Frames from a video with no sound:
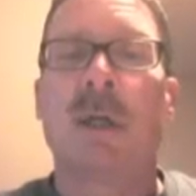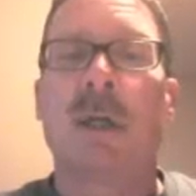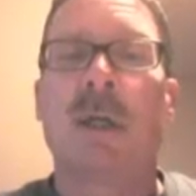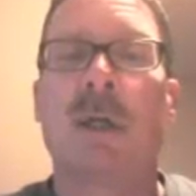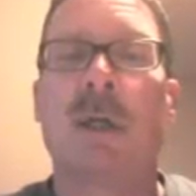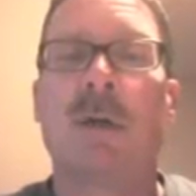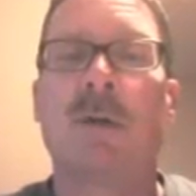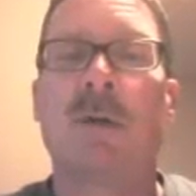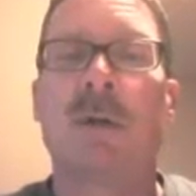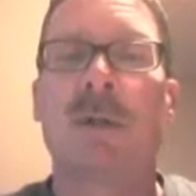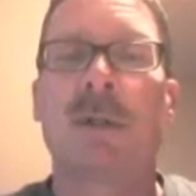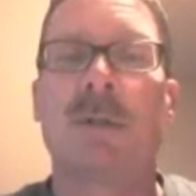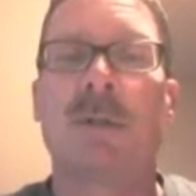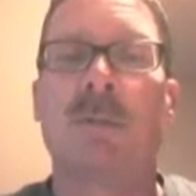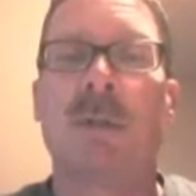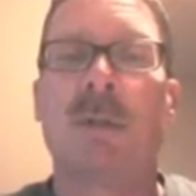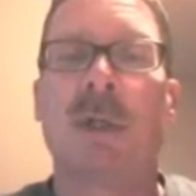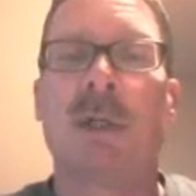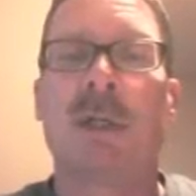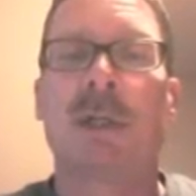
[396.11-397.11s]
Here is the
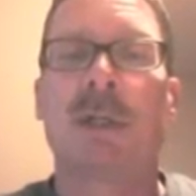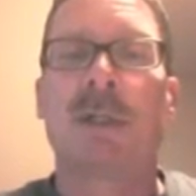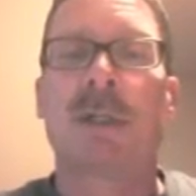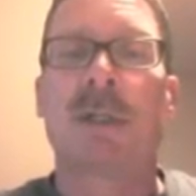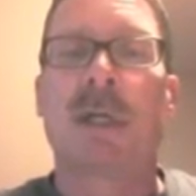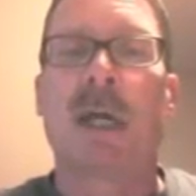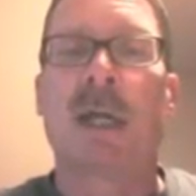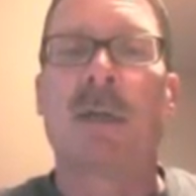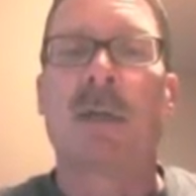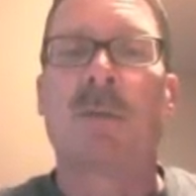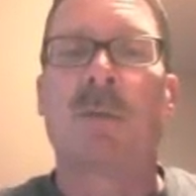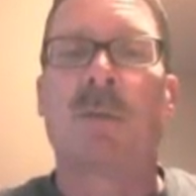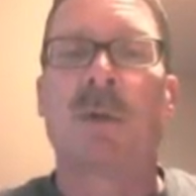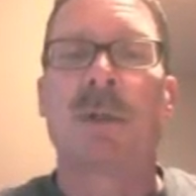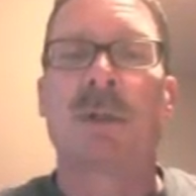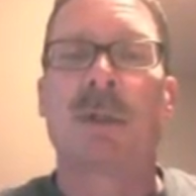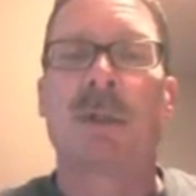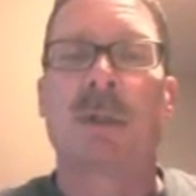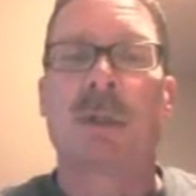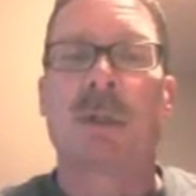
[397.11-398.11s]
mediastinum,
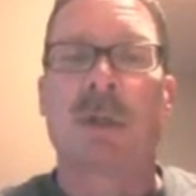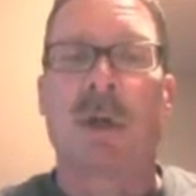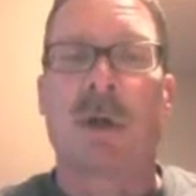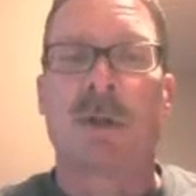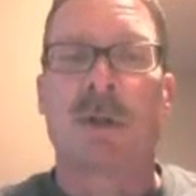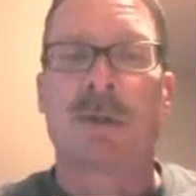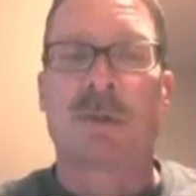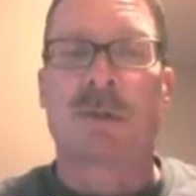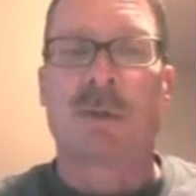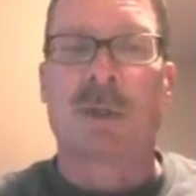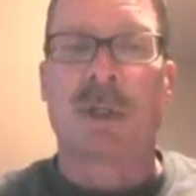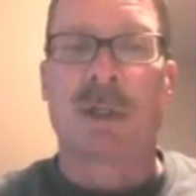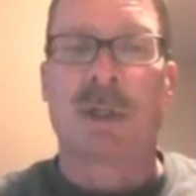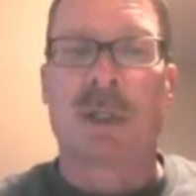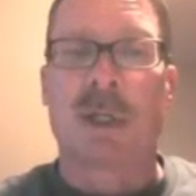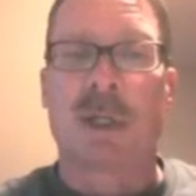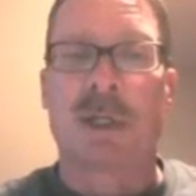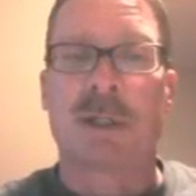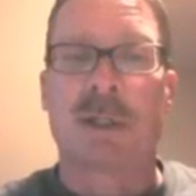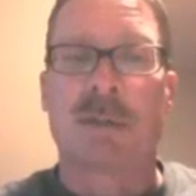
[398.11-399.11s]
which also
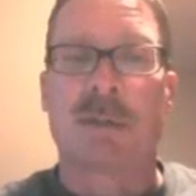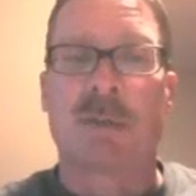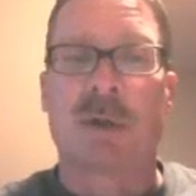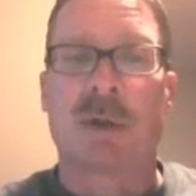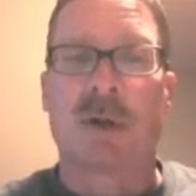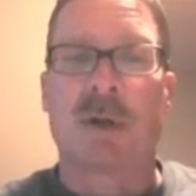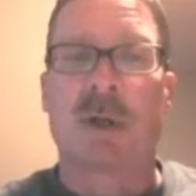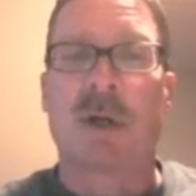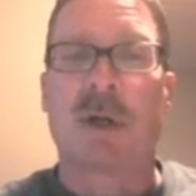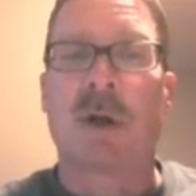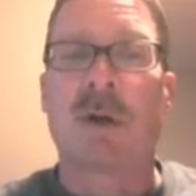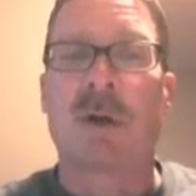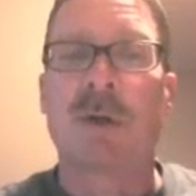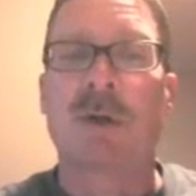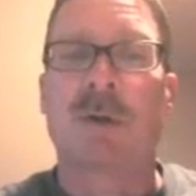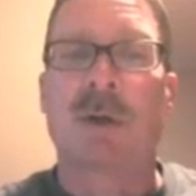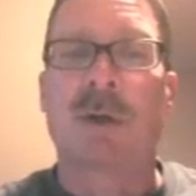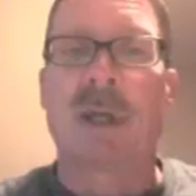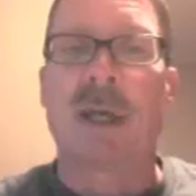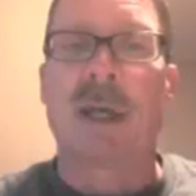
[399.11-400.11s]
contains the
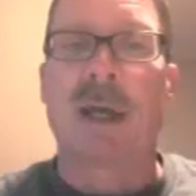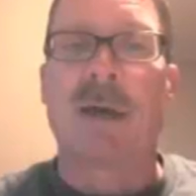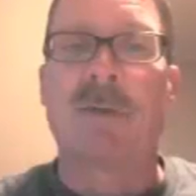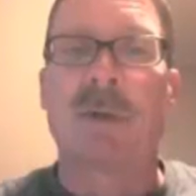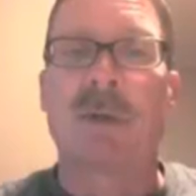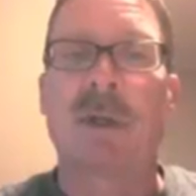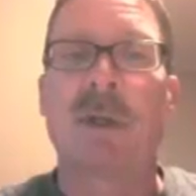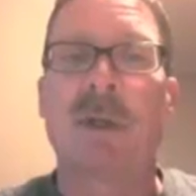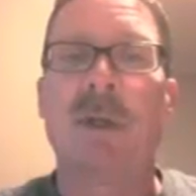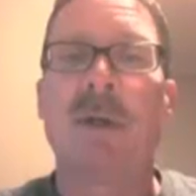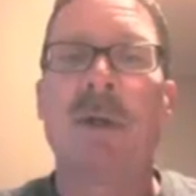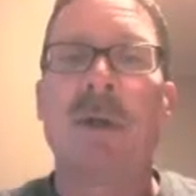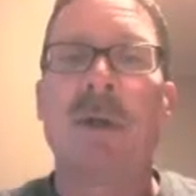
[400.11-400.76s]
pericardial cavity,